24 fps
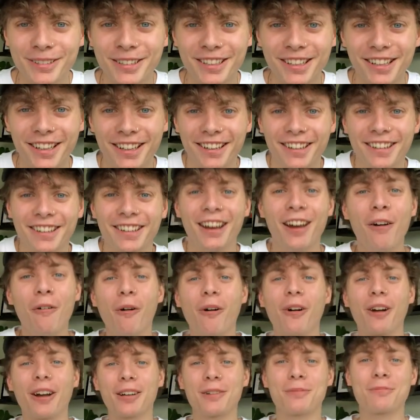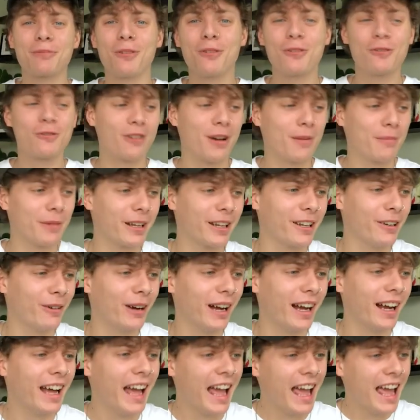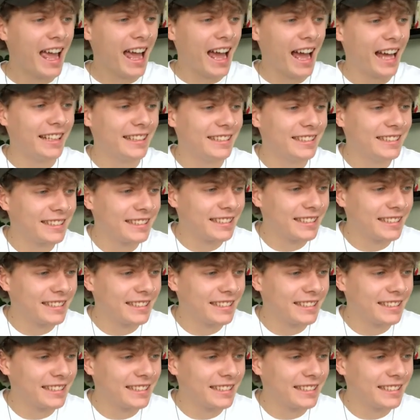You know, what kind of programming are you at? And